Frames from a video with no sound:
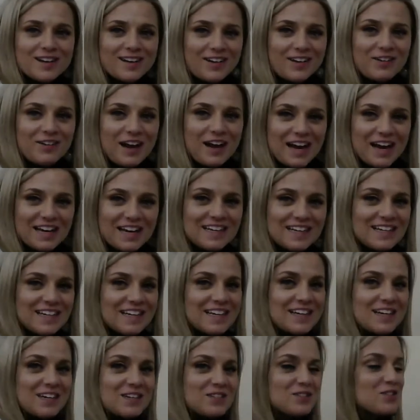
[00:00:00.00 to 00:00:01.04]
Okay,
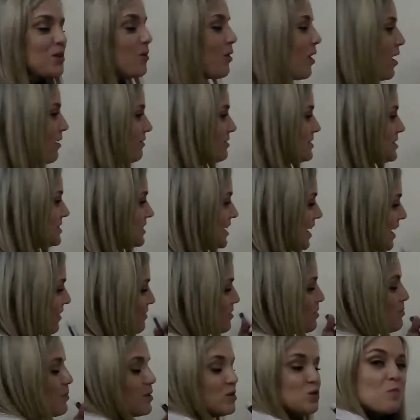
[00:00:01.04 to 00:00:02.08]
so obviously I have the
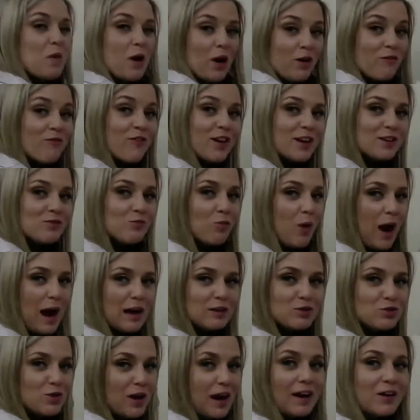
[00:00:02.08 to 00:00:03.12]
most perfect right
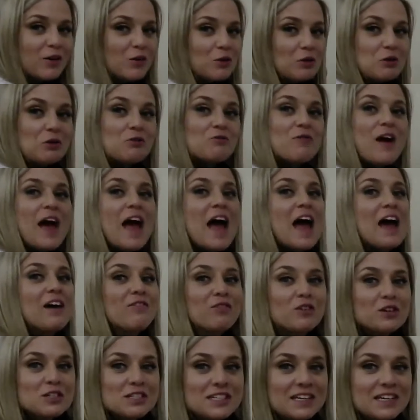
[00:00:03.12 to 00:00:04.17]
triangle you've
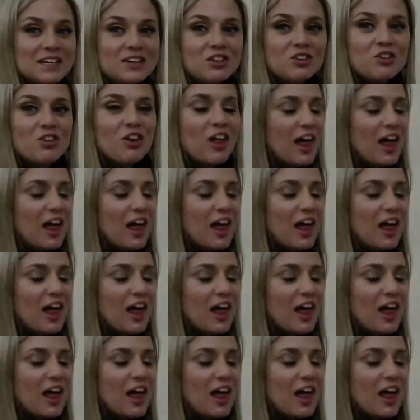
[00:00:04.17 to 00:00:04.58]
ever seen in your